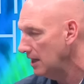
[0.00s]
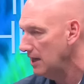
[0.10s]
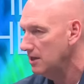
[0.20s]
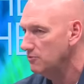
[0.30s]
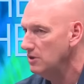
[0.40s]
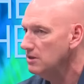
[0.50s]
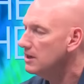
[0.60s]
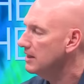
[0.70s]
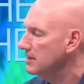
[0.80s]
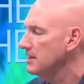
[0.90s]
and we look
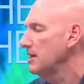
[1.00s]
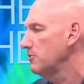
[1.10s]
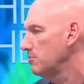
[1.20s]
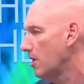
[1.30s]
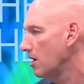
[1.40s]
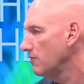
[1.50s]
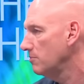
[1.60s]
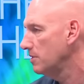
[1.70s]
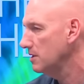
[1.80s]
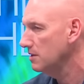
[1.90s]
at that today and we marvel.
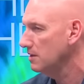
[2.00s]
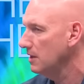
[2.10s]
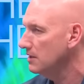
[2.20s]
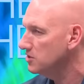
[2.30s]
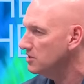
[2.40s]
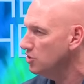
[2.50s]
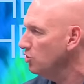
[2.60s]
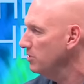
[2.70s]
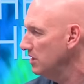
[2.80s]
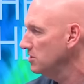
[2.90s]
But it's just
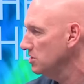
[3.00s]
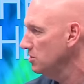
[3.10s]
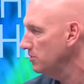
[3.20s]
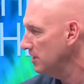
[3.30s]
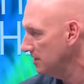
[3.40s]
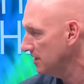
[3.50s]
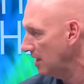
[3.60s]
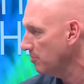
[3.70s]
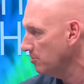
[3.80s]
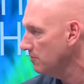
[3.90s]
human ingenuity is
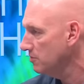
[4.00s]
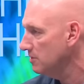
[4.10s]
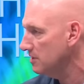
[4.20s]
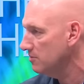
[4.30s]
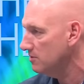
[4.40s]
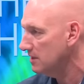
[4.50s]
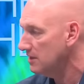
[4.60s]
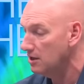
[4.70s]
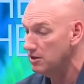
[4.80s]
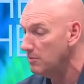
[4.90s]
capable of doing some of those things.
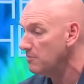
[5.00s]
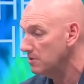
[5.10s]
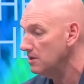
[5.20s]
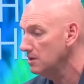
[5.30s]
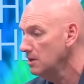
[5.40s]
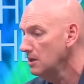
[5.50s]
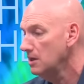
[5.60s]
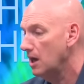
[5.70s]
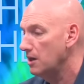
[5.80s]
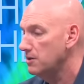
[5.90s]
Now there might be
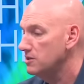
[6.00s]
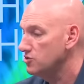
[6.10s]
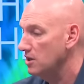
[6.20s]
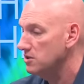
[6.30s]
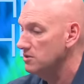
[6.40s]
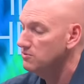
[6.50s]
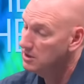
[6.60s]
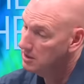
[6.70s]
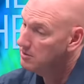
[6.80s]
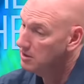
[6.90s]
other structures
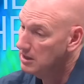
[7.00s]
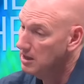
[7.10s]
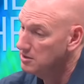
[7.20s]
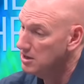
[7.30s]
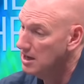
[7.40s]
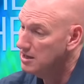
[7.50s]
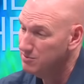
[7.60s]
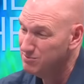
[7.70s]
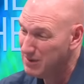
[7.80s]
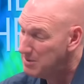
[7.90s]
where yeah, giants
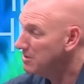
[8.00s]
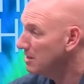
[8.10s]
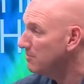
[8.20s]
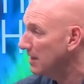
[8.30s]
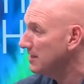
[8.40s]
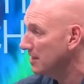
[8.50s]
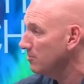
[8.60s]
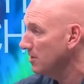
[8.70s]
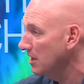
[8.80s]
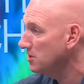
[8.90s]
might be the best
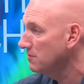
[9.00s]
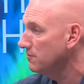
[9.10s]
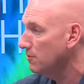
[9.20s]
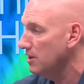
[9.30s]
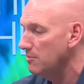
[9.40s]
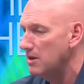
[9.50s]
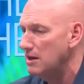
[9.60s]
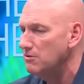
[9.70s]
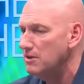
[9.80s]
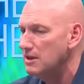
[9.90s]
explanation for that, but I
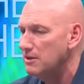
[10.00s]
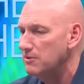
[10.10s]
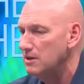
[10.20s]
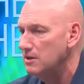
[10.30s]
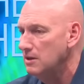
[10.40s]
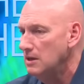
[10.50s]
don't think that we.